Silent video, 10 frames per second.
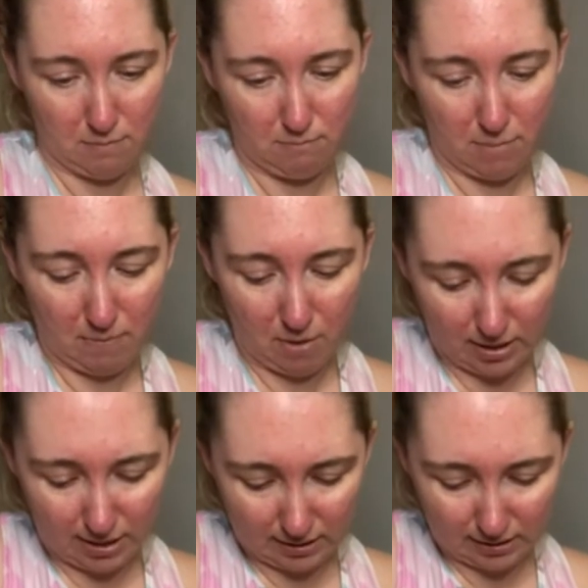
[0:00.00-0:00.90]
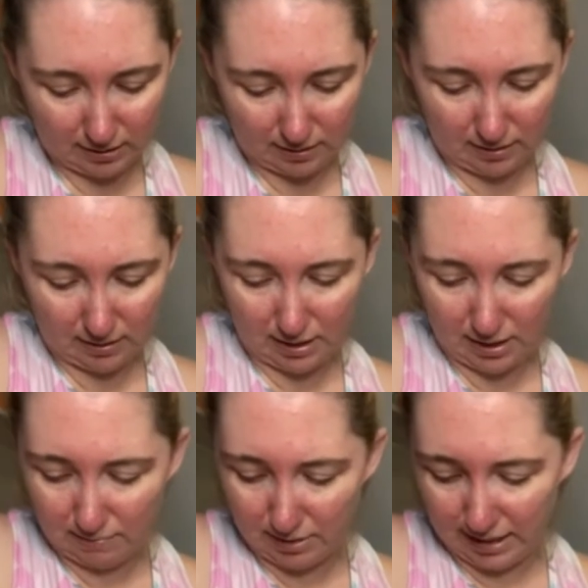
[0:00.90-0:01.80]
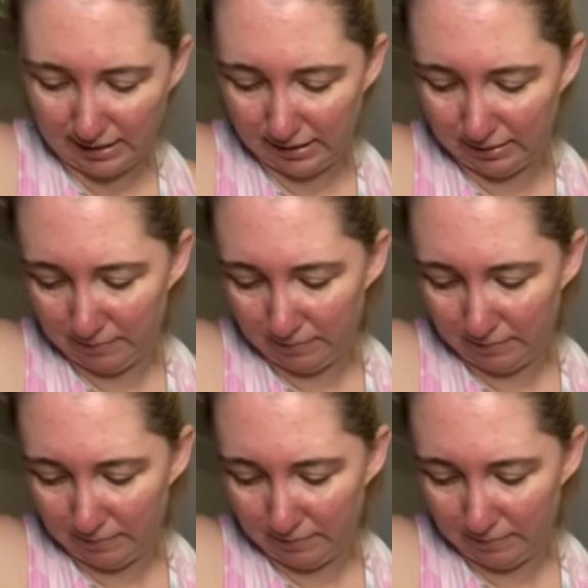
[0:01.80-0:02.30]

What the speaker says: my pocket in place.